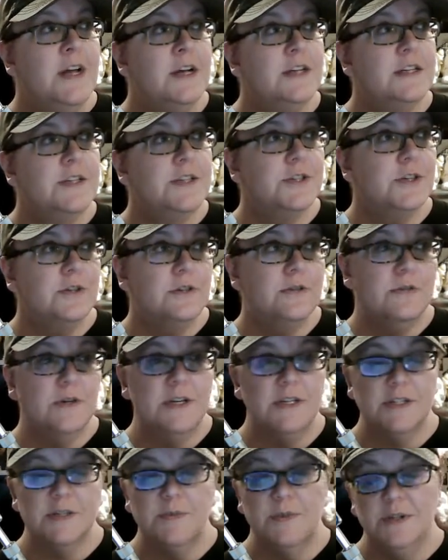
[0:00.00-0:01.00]
So
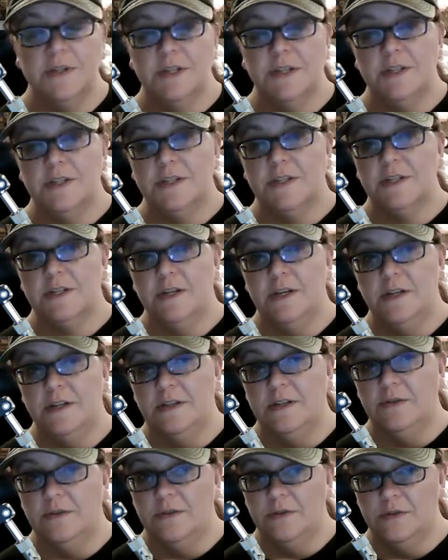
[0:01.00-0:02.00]
Asmodeus
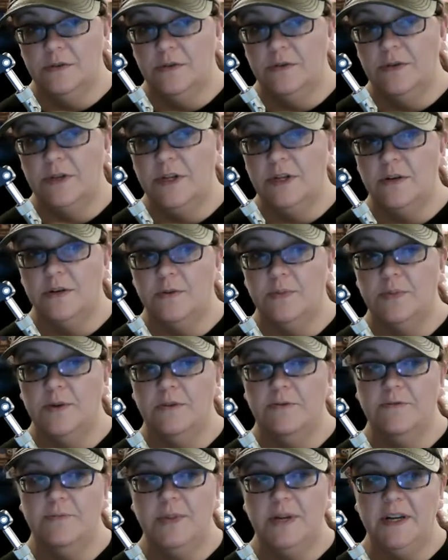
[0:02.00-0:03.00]
and Loki are
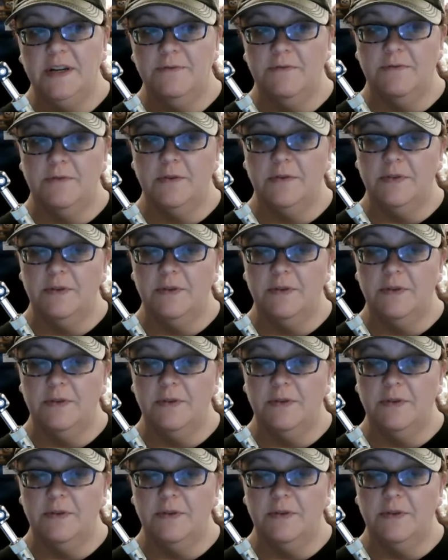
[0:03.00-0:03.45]
both banned